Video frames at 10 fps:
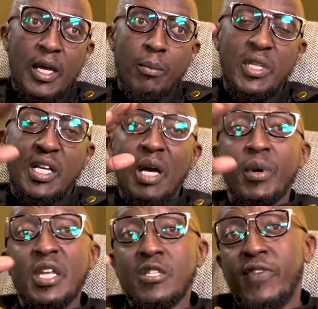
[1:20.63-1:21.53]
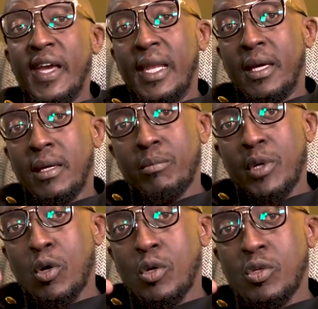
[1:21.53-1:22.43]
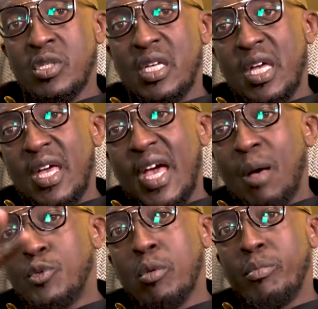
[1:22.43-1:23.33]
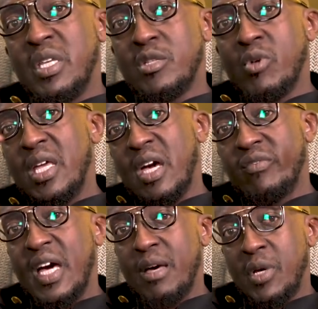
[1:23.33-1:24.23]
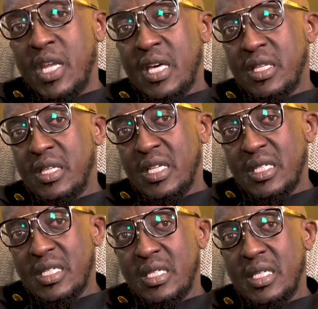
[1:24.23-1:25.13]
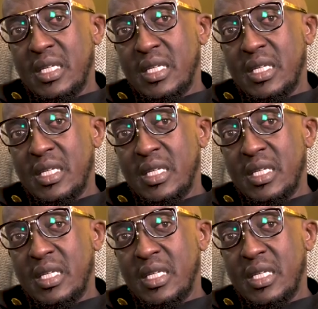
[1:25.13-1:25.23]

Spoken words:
but the company is failing because I'm so busy running after many other things,